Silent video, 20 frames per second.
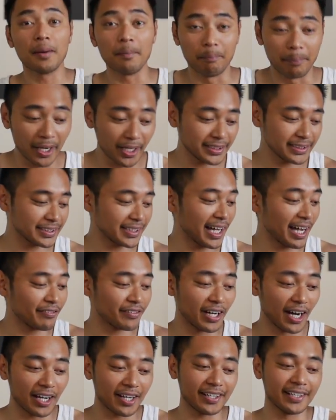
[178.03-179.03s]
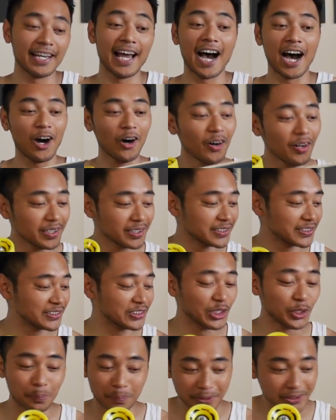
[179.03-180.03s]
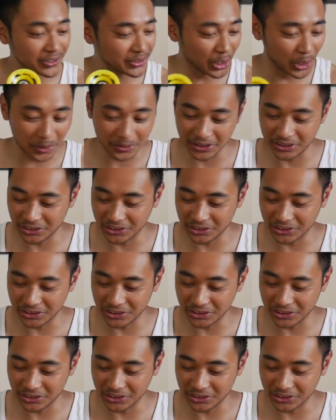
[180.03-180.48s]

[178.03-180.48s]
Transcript: But I've got it now. Super stoked